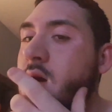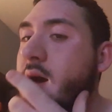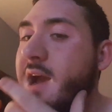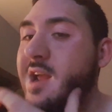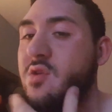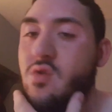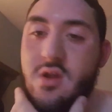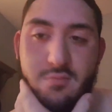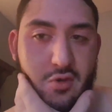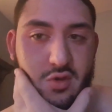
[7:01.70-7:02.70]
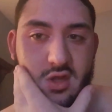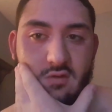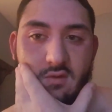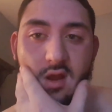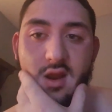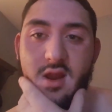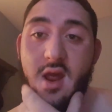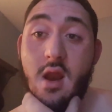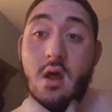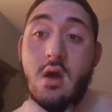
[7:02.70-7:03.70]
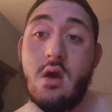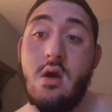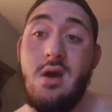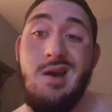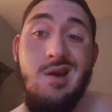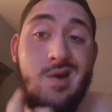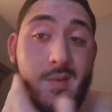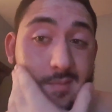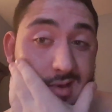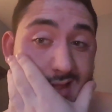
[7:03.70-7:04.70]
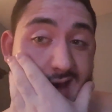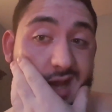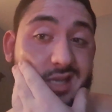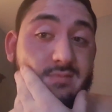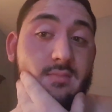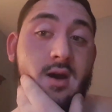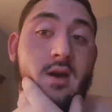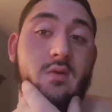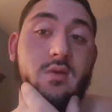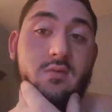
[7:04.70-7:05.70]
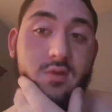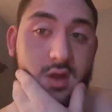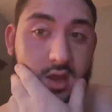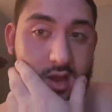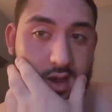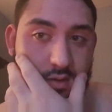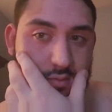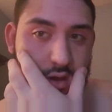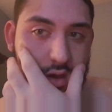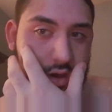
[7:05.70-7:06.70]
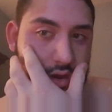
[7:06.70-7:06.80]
I ignored it most of the run, and then my last mile, it really got me.